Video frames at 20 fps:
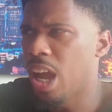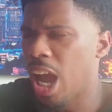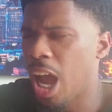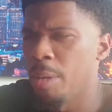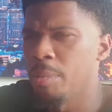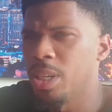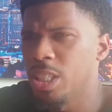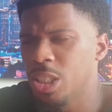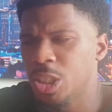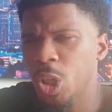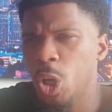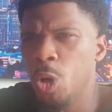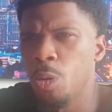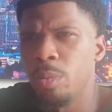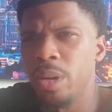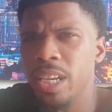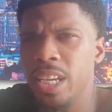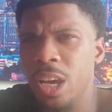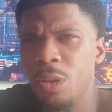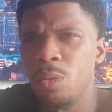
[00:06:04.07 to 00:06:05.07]
I'm
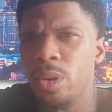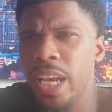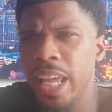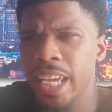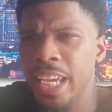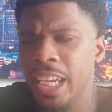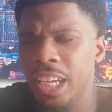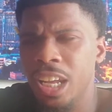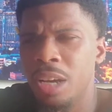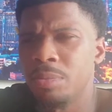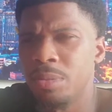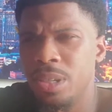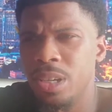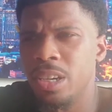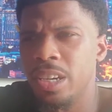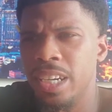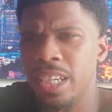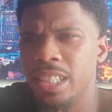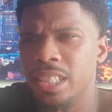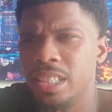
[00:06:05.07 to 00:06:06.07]
assuming that when they get up
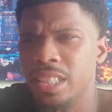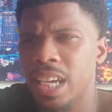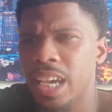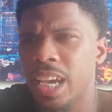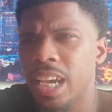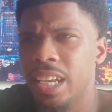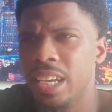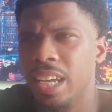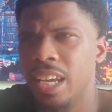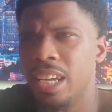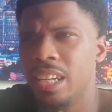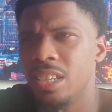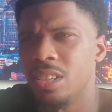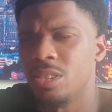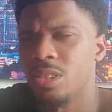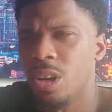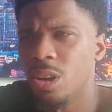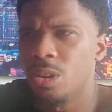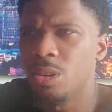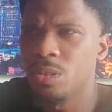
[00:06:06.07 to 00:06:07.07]
there and say that,
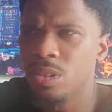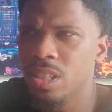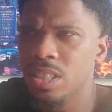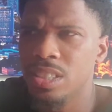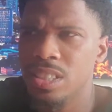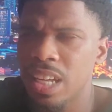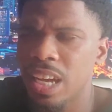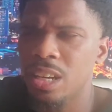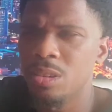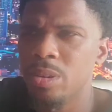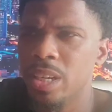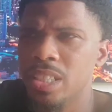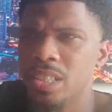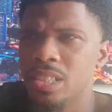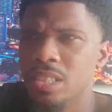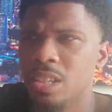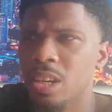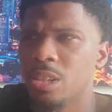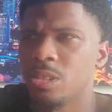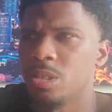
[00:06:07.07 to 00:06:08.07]
you know, this is not a
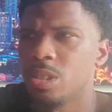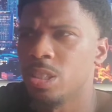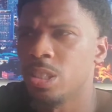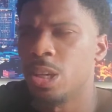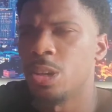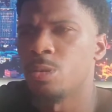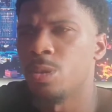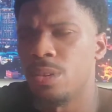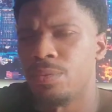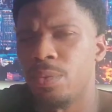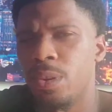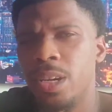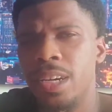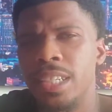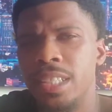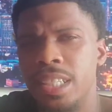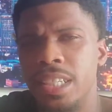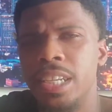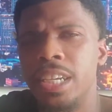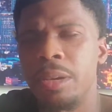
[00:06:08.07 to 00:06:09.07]
racist country, they're
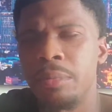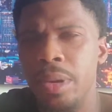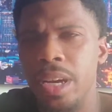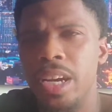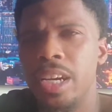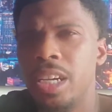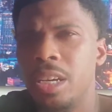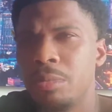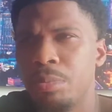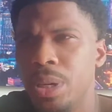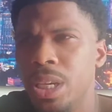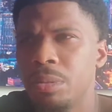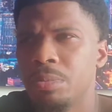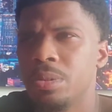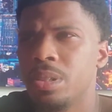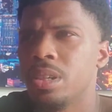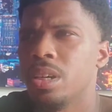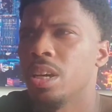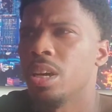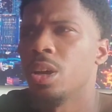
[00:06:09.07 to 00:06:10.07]
referring to the American
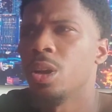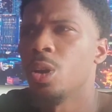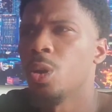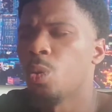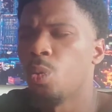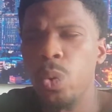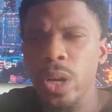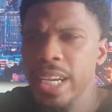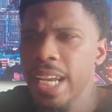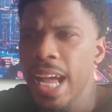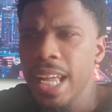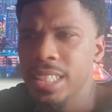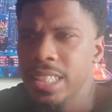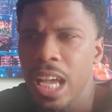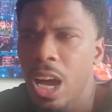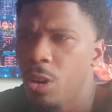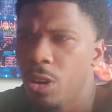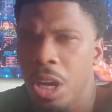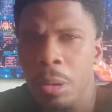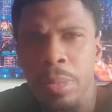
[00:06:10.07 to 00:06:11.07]
people. We're not
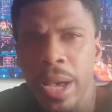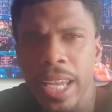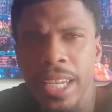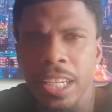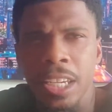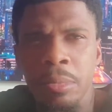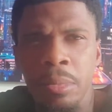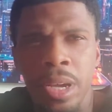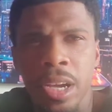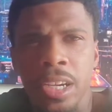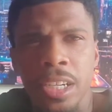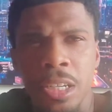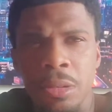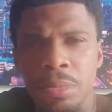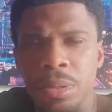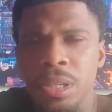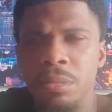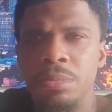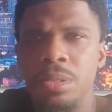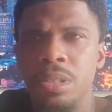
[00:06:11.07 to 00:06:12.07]
talking about the American
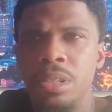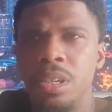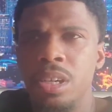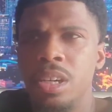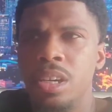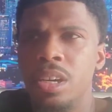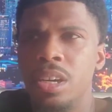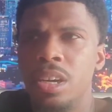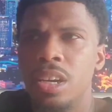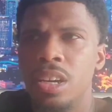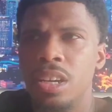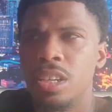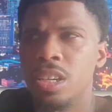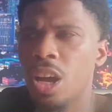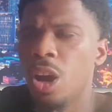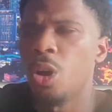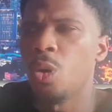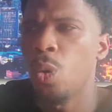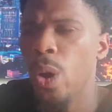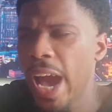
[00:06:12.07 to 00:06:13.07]
people.
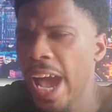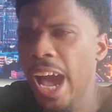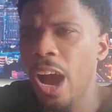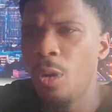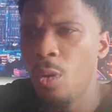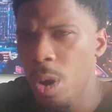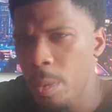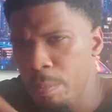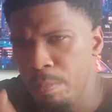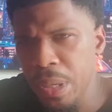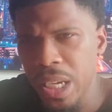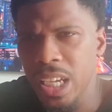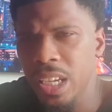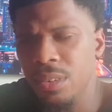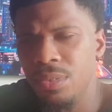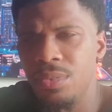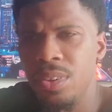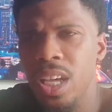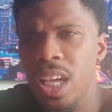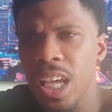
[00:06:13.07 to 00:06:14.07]
No, our
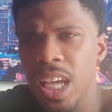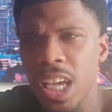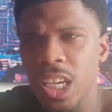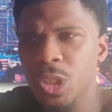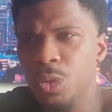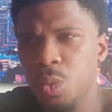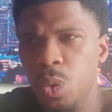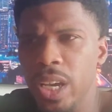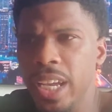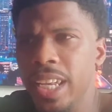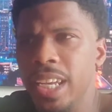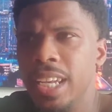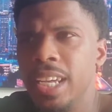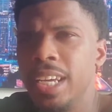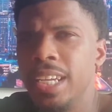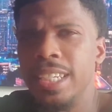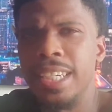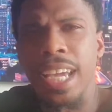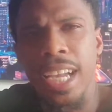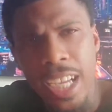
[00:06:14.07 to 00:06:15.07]
beef is with
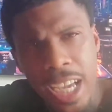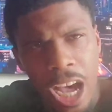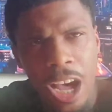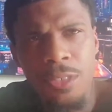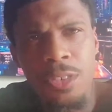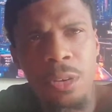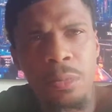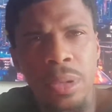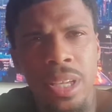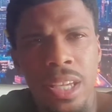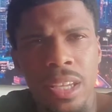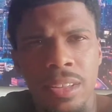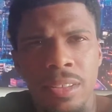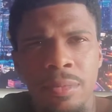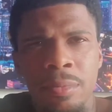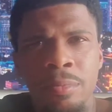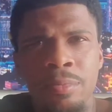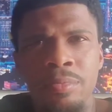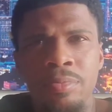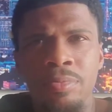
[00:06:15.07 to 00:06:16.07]
the government.
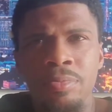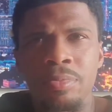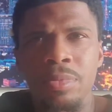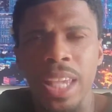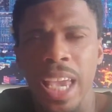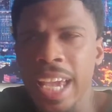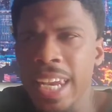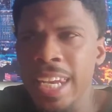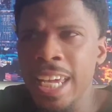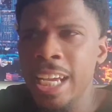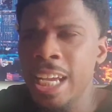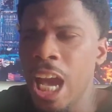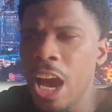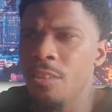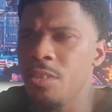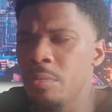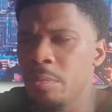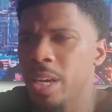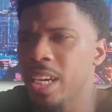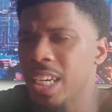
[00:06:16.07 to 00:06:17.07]
And the
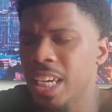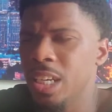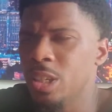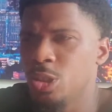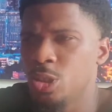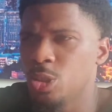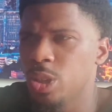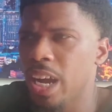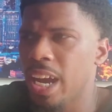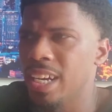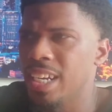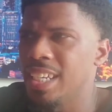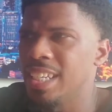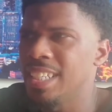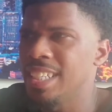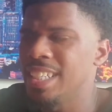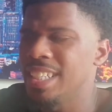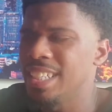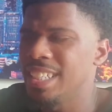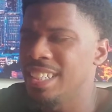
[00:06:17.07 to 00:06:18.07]
government keeps trying
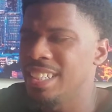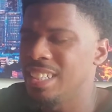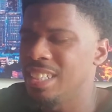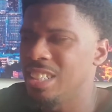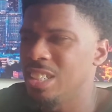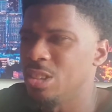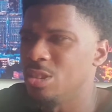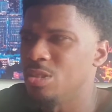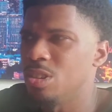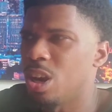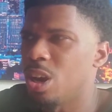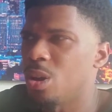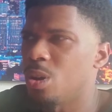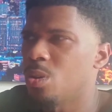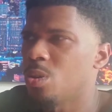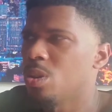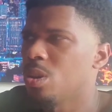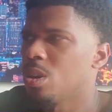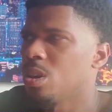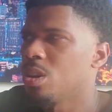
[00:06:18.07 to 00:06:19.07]
to, you
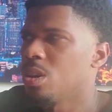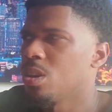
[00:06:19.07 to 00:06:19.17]
know,